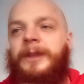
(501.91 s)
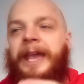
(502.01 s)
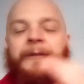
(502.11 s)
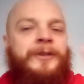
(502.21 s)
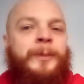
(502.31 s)

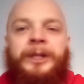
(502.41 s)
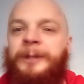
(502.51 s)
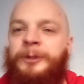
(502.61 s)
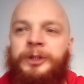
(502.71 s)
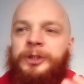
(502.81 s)
everybody
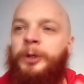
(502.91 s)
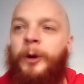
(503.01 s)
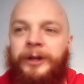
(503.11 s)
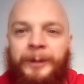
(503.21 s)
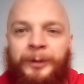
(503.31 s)
was just
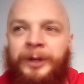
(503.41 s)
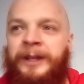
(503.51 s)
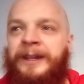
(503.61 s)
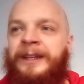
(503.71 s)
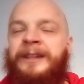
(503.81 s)
talking about it,
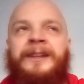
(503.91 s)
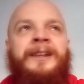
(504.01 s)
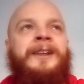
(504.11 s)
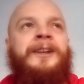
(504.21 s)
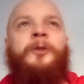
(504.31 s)
and
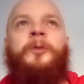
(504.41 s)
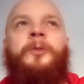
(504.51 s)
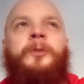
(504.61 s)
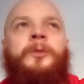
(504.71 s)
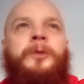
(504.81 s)

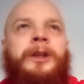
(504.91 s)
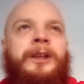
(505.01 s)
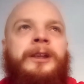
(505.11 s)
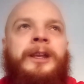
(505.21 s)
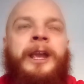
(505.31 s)

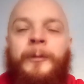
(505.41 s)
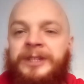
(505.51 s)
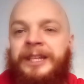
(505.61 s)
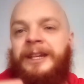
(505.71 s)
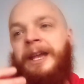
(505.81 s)
it was
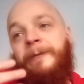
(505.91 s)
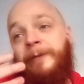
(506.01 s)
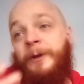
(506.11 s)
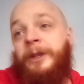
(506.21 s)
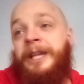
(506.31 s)
like, it
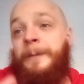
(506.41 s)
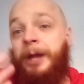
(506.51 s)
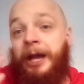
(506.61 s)
felt like a